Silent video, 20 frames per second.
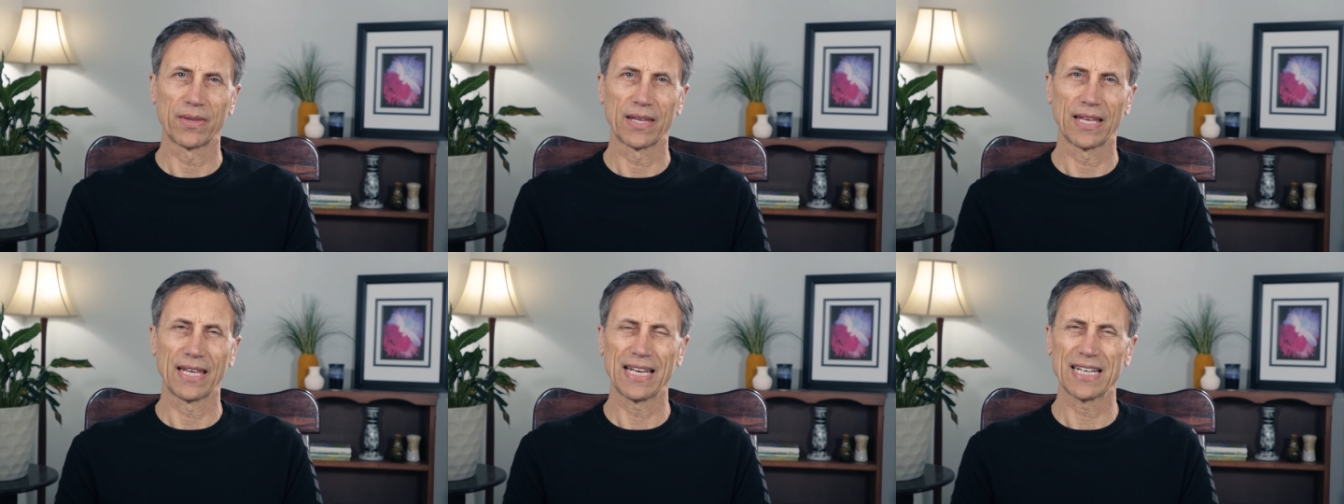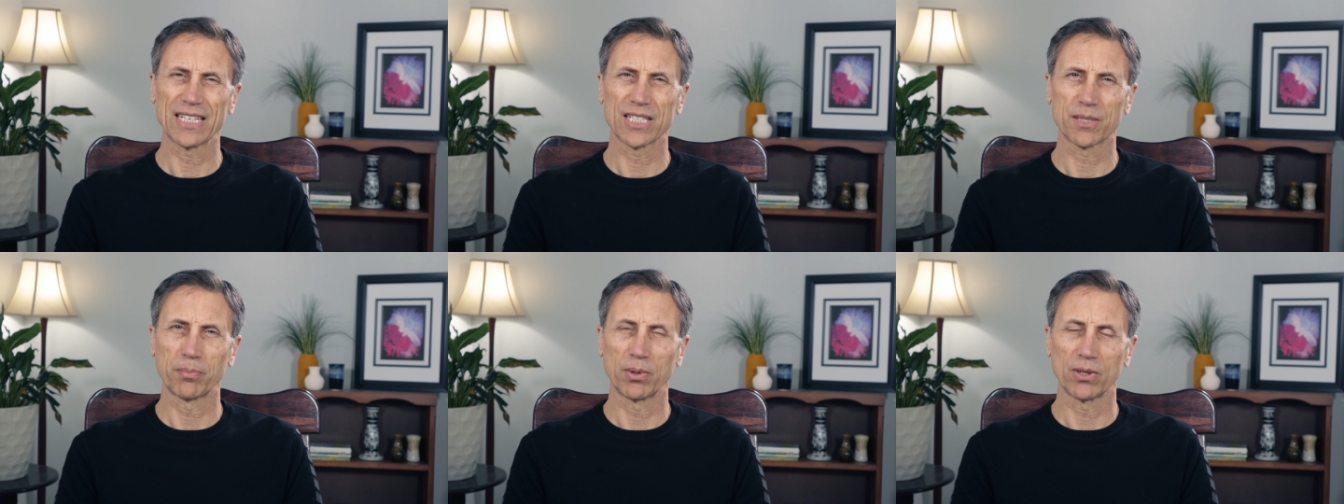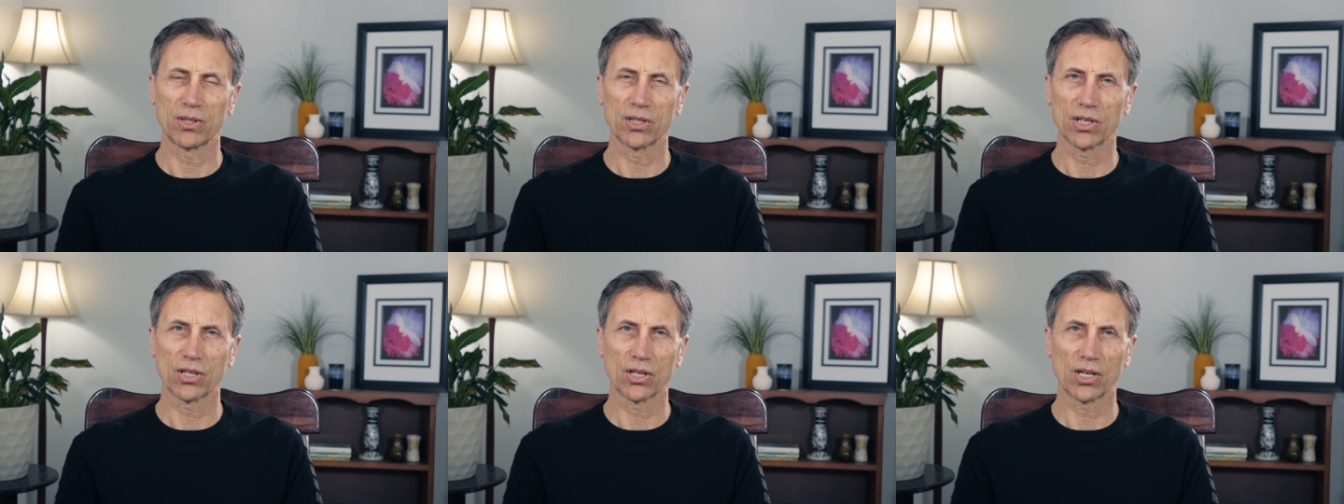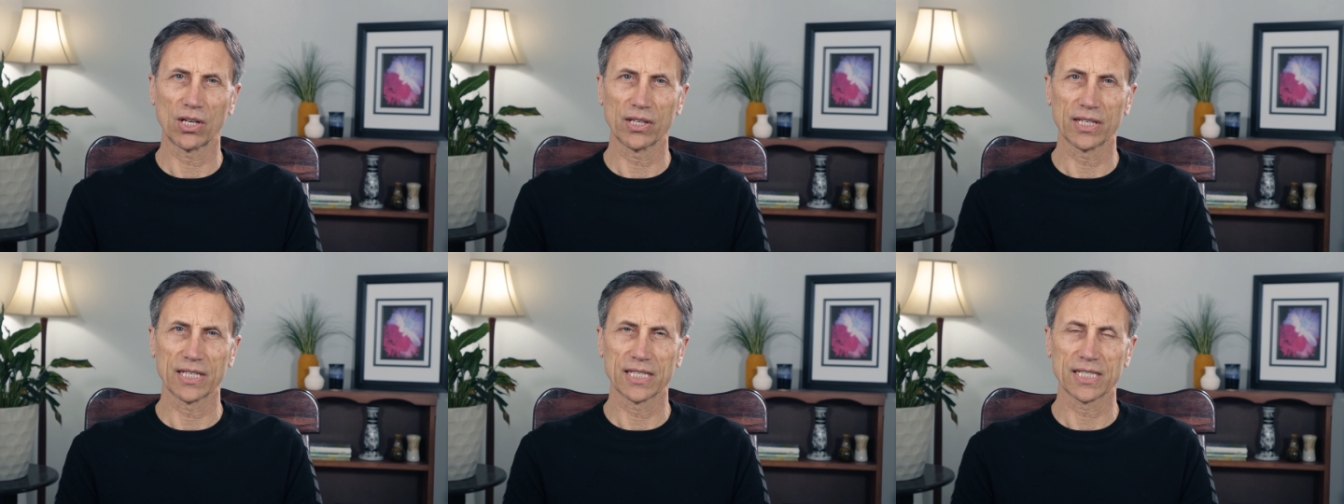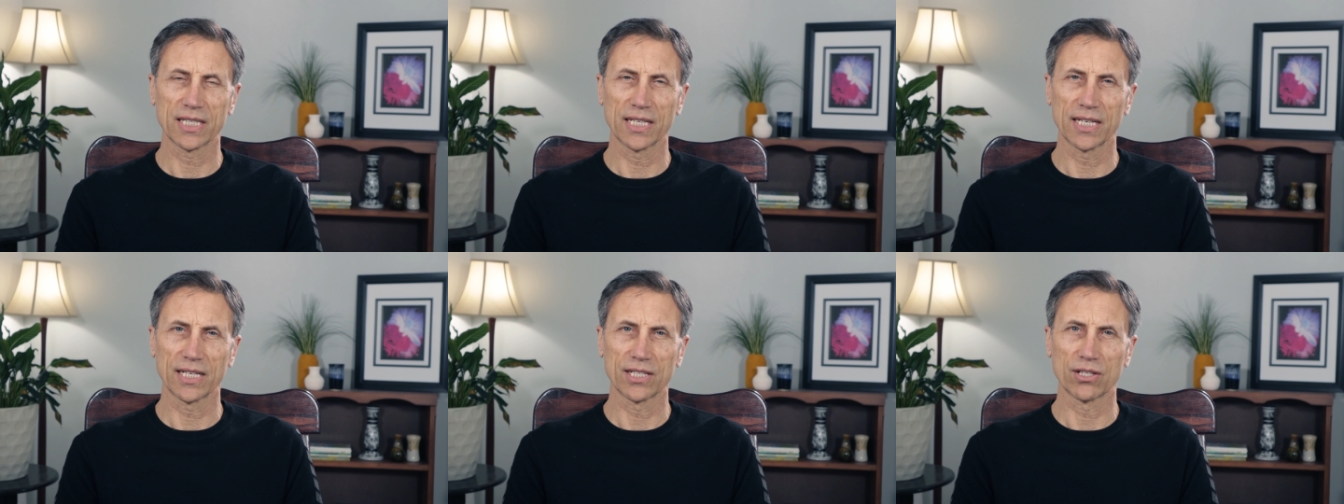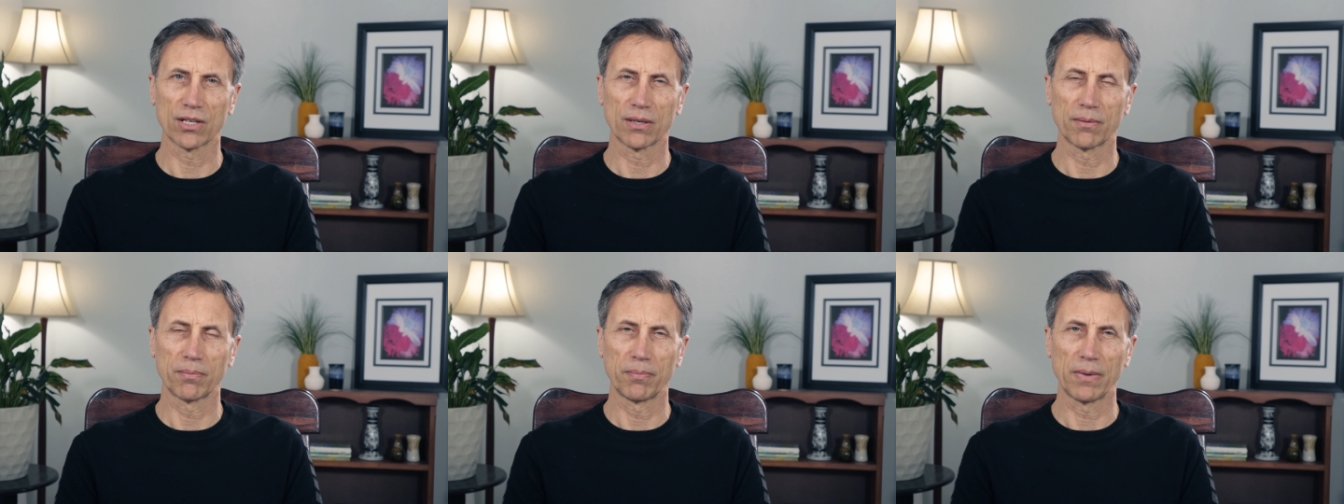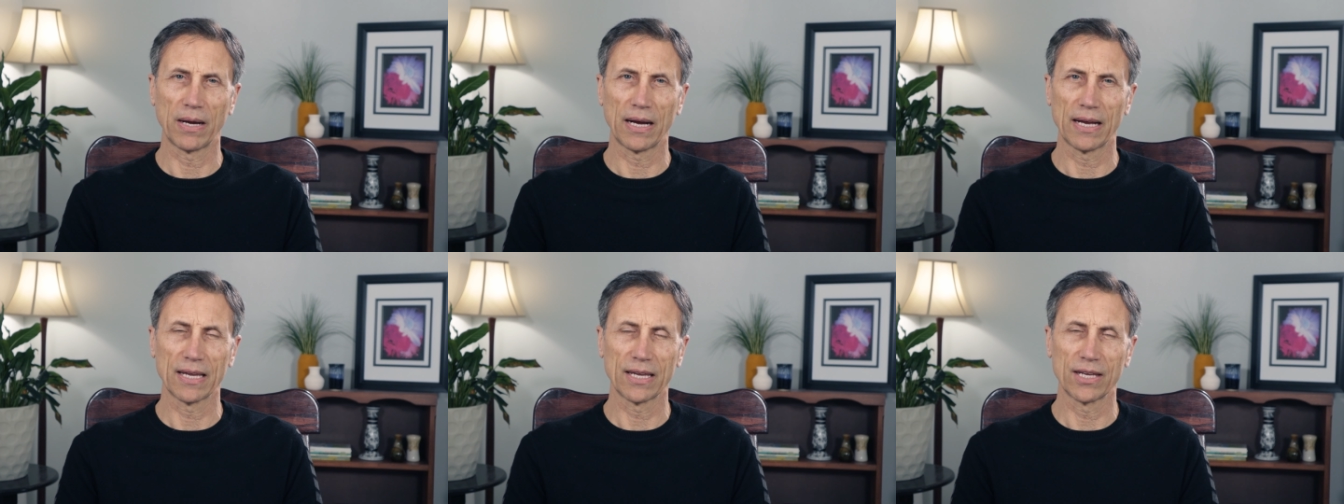yes, but look at all these things that
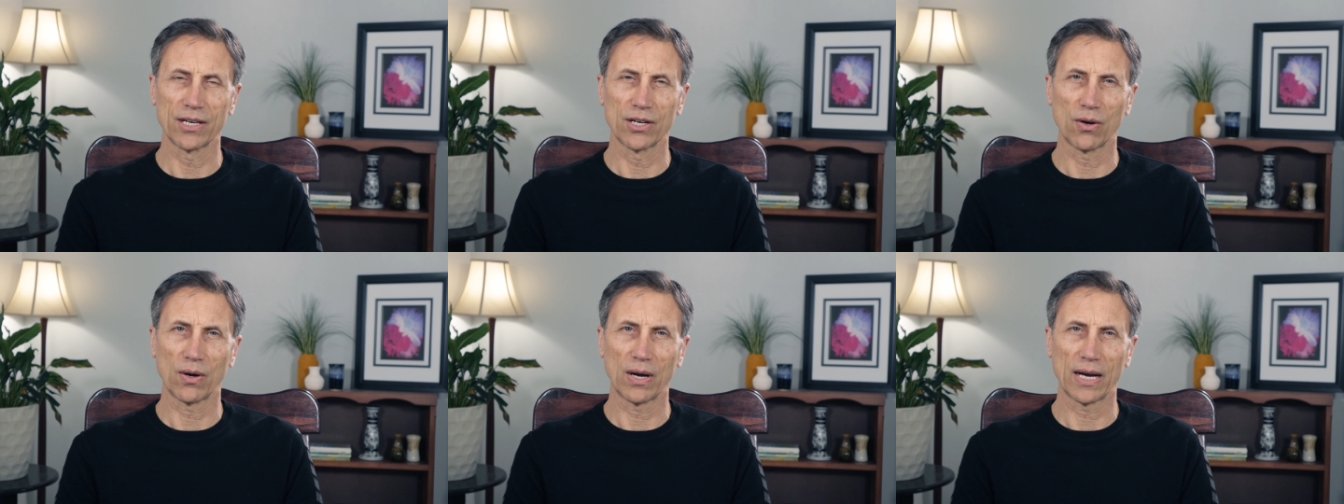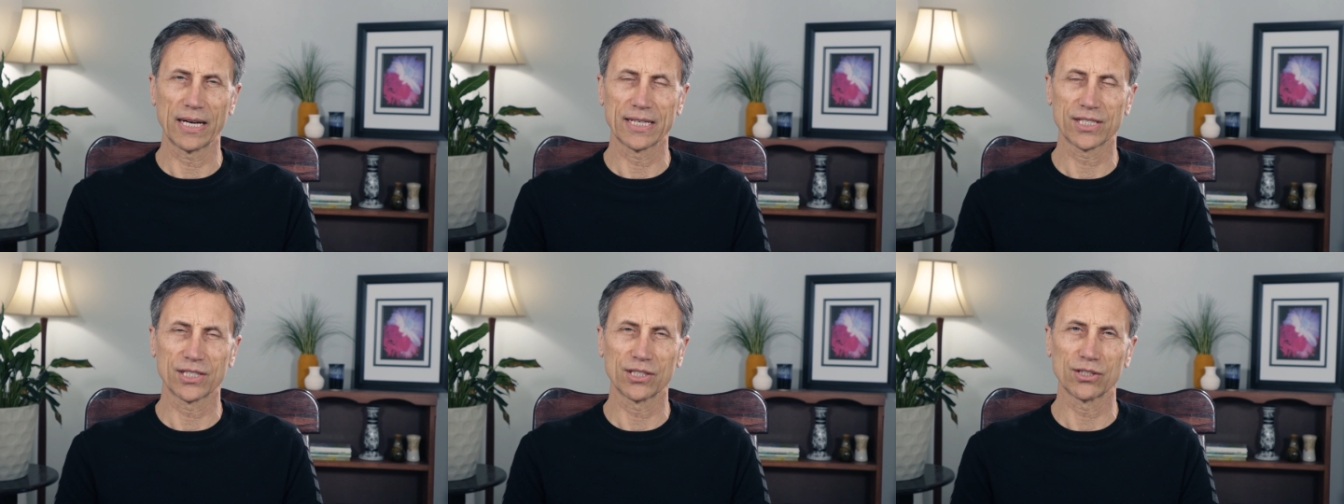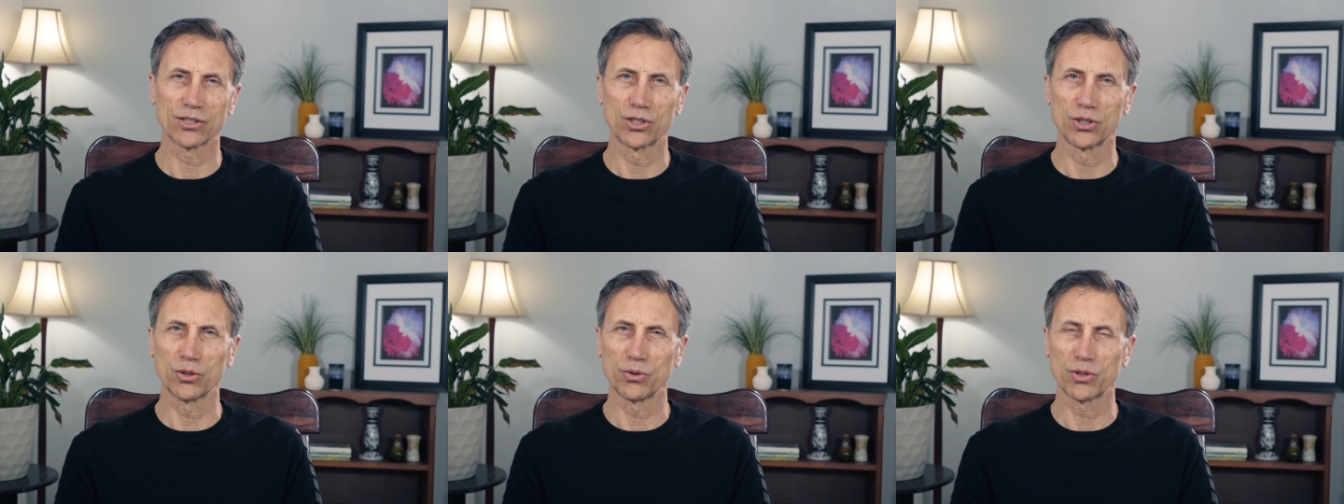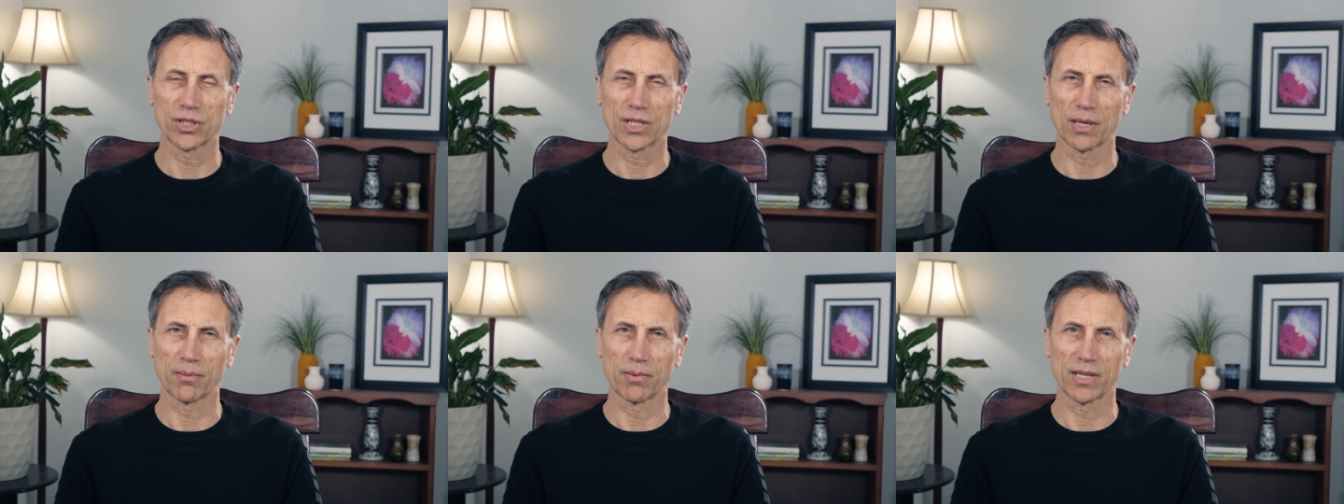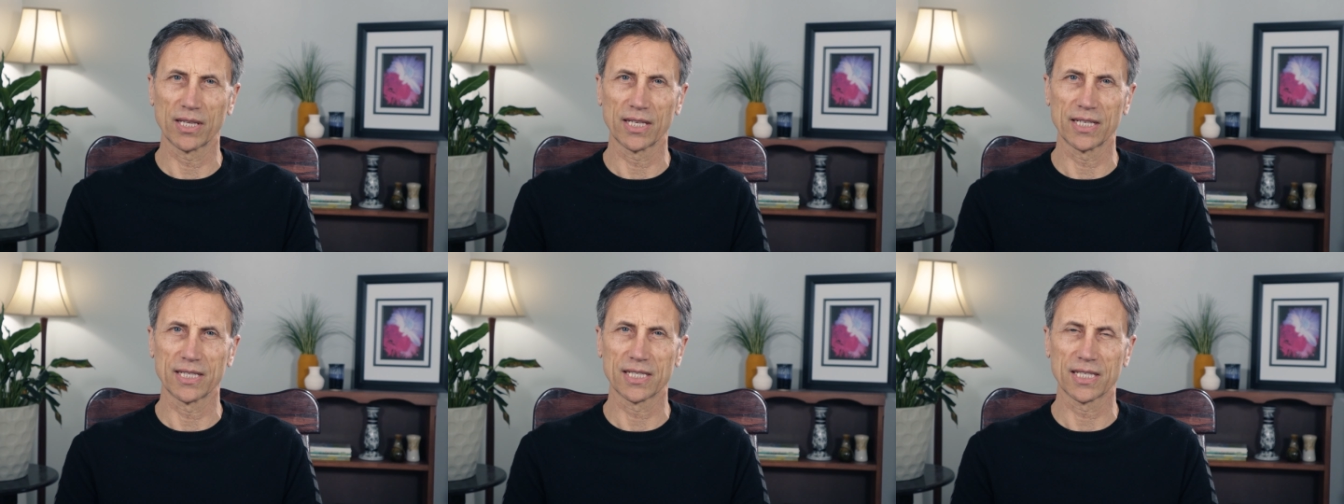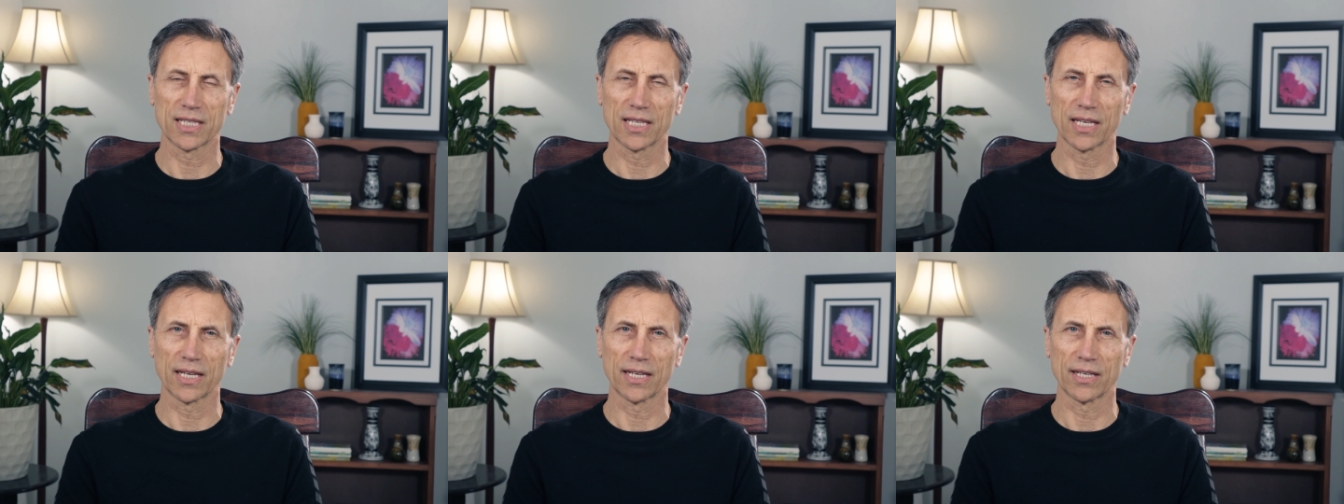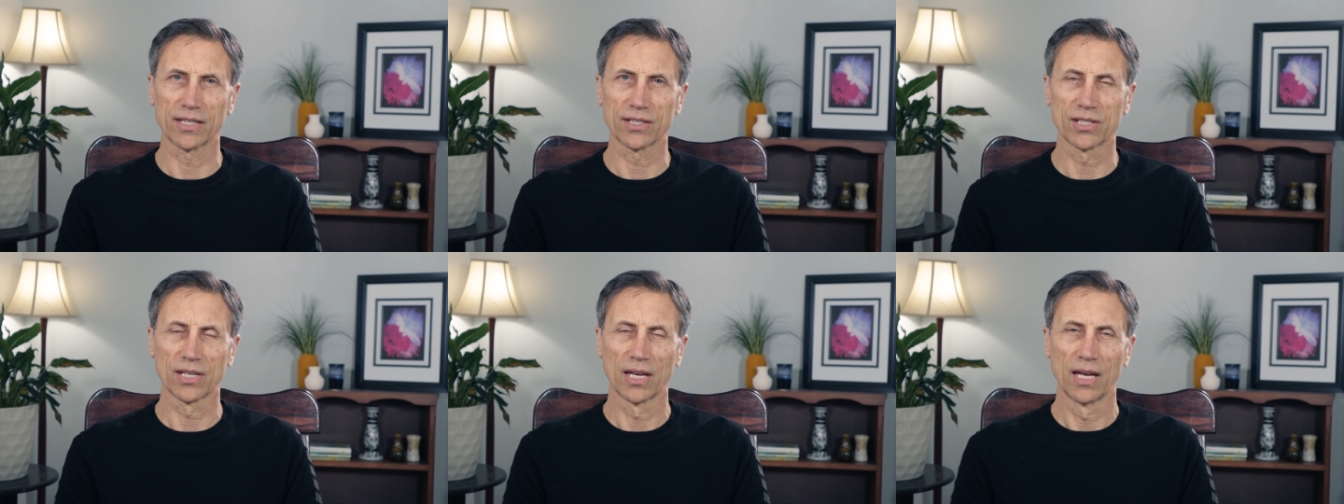I still do some of these
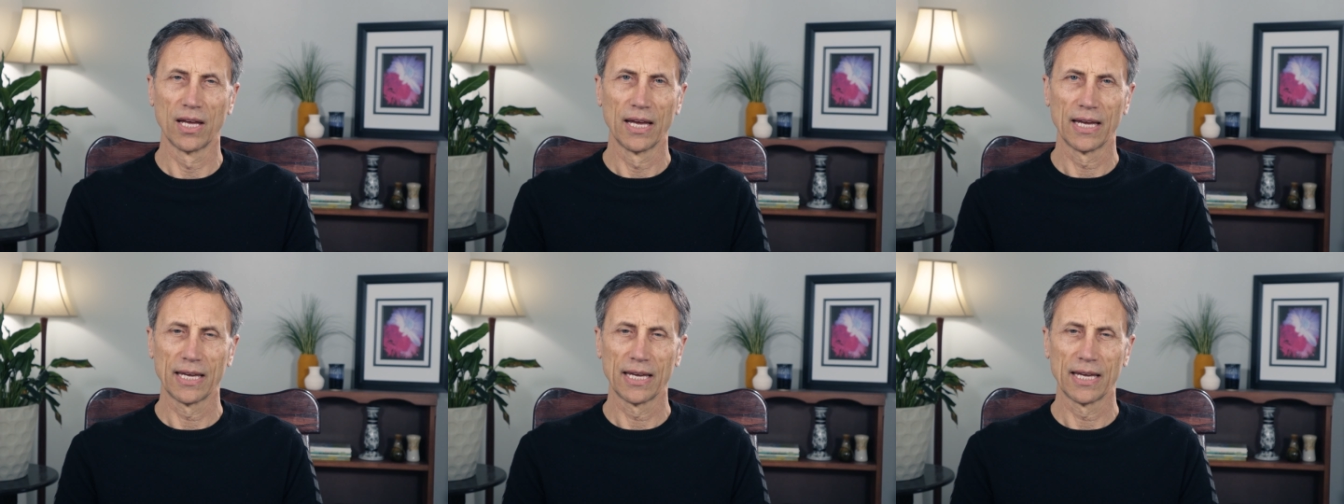things.